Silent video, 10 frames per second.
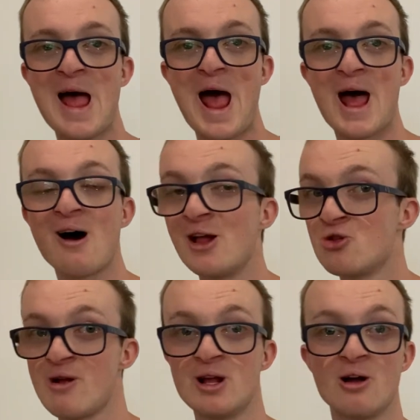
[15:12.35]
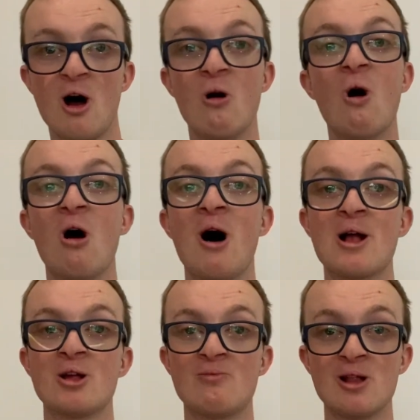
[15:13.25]
And I drink it a lot. Like,
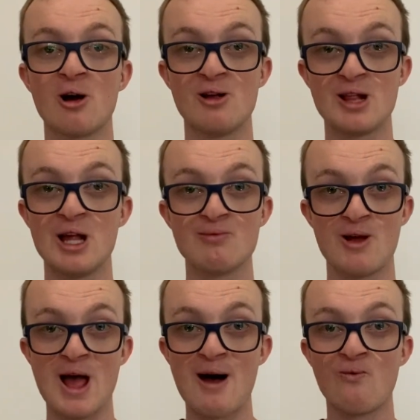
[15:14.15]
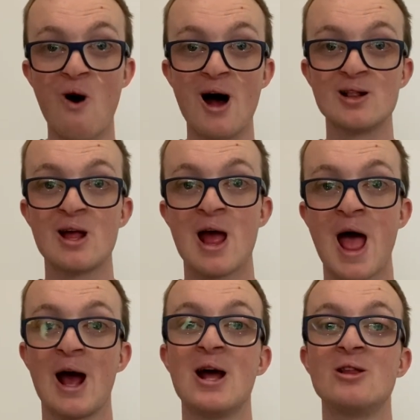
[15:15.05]
it's one of those teas where you have one,
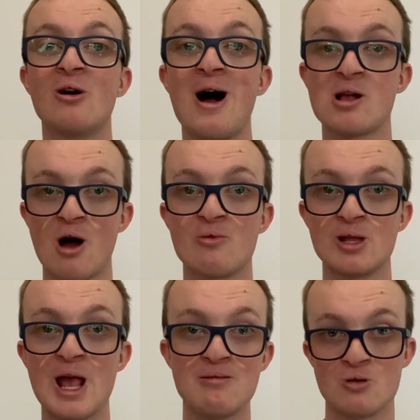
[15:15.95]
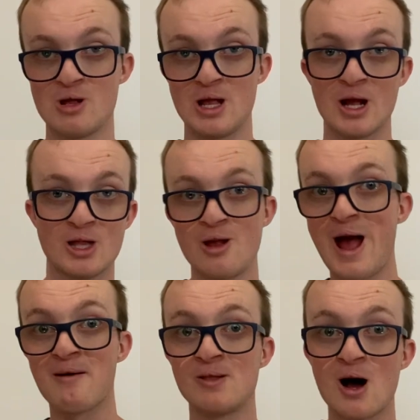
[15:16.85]
and then you're like, I've got to keep drinking, and so you
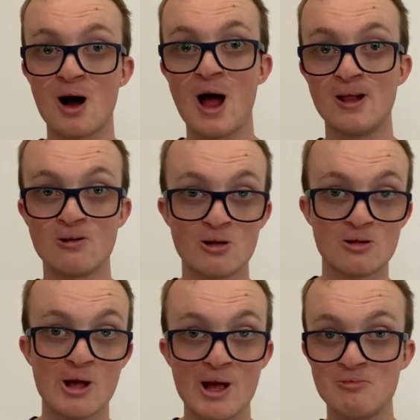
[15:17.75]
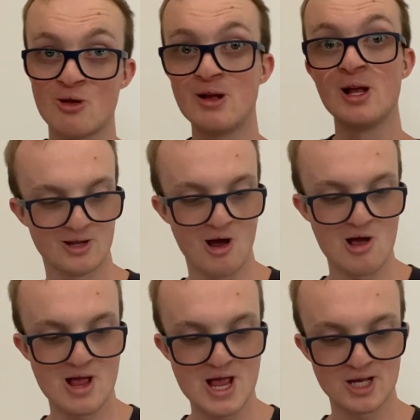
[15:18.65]
have another, and you really keep drinking. So
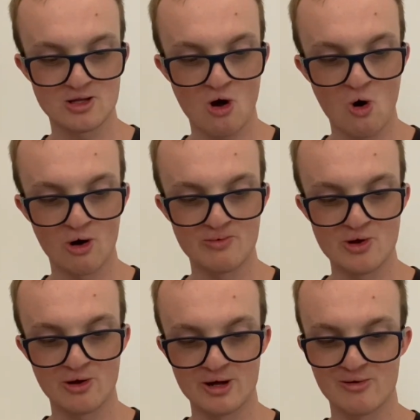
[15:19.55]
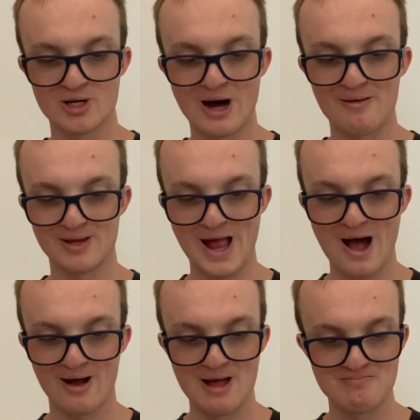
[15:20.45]
here's to all of you licorice lovers
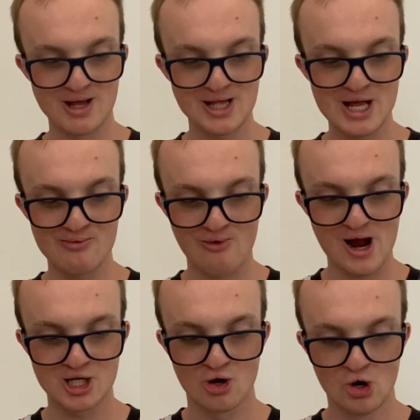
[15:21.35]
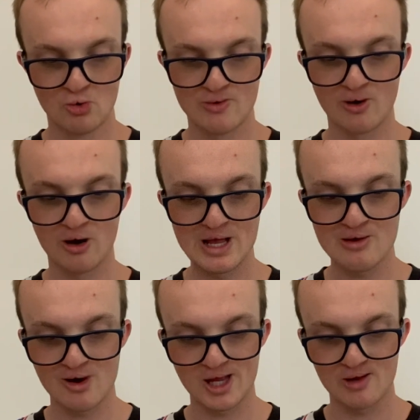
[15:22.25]
out there. Minty fresh with a
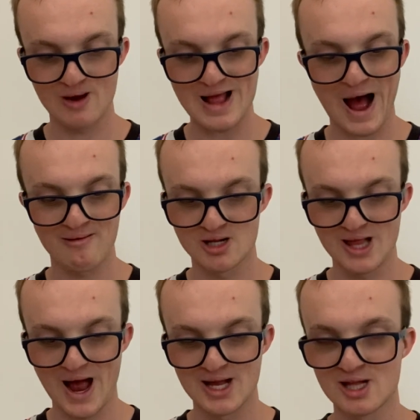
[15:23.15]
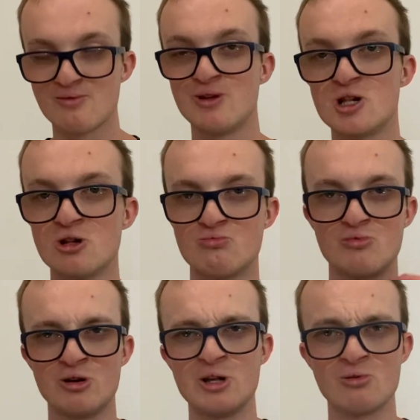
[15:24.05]
lingering sweet aftertaste, which is
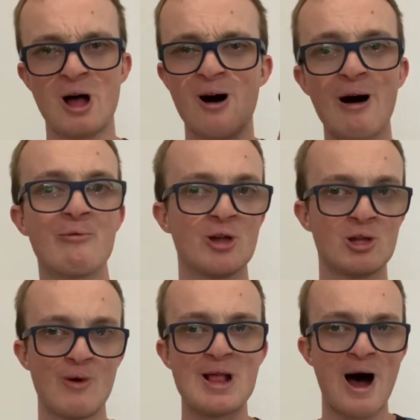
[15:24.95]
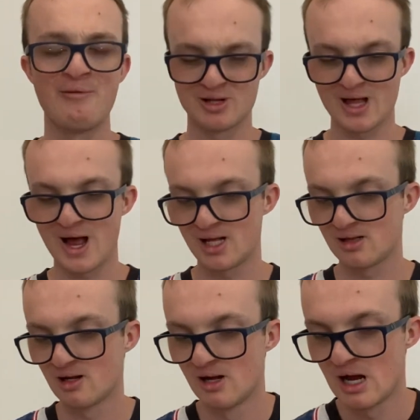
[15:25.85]
really good. I love the sweet
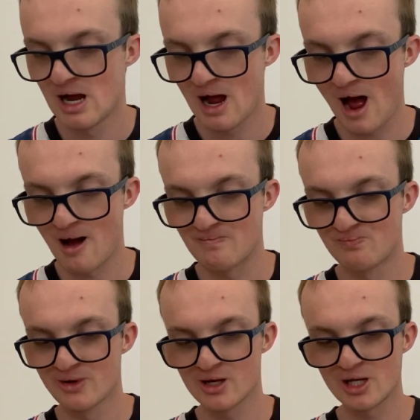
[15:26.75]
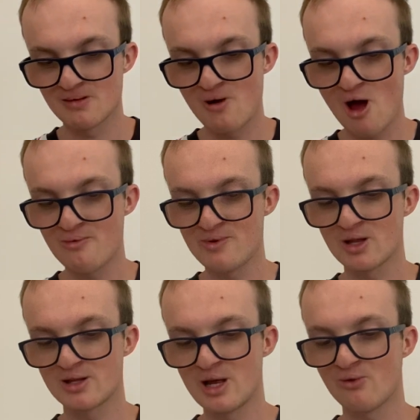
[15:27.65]
aftertaste. This is a
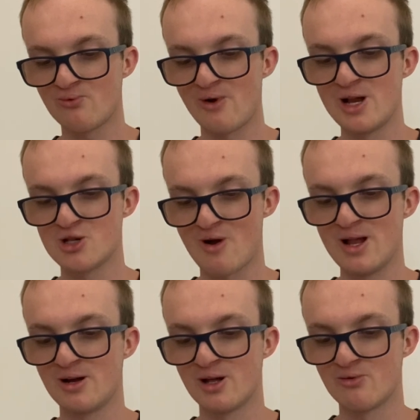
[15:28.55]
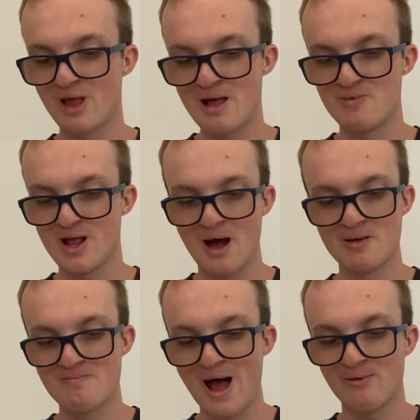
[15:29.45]
perfect guilt-free treat that will keep you
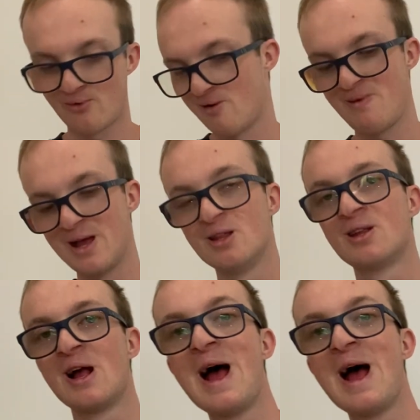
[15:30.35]
coming back for repeats.